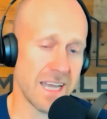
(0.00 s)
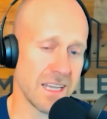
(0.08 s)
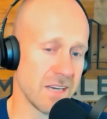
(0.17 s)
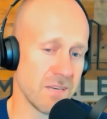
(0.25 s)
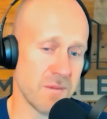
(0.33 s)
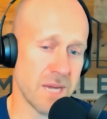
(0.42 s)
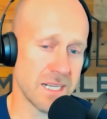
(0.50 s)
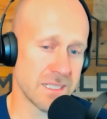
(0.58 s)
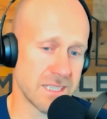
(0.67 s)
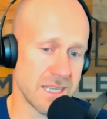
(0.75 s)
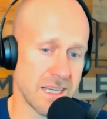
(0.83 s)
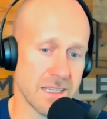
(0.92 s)
I love
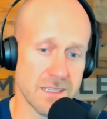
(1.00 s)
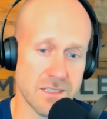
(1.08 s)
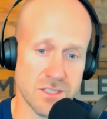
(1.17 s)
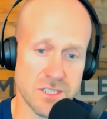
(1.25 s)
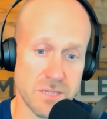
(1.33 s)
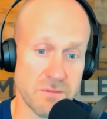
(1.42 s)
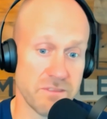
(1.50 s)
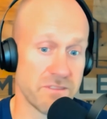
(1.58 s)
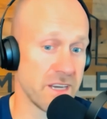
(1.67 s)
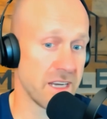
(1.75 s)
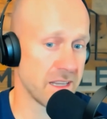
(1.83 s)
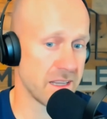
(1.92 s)
mindset, leadership,
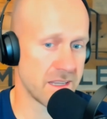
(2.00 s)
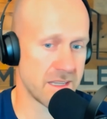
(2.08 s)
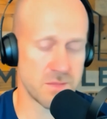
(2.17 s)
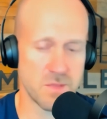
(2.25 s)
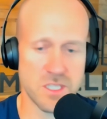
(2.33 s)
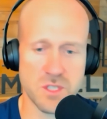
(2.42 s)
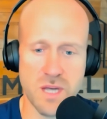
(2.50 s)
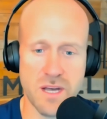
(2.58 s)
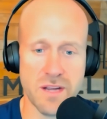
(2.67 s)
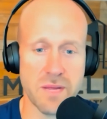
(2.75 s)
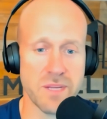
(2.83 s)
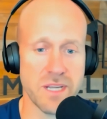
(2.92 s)
faith,
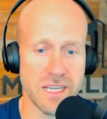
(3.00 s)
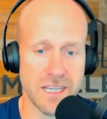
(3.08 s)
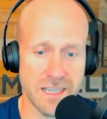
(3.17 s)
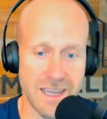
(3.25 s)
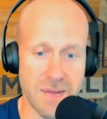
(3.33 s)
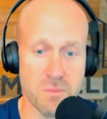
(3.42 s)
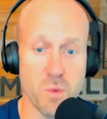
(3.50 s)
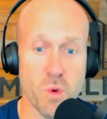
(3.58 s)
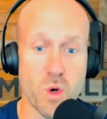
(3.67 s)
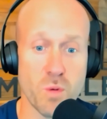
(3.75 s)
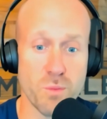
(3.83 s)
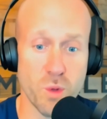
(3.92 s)
spirituality. I'm getting into that
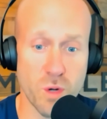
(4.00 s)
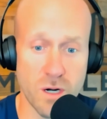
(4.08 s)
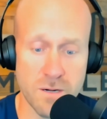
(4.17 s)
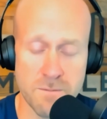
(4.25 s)
more and more.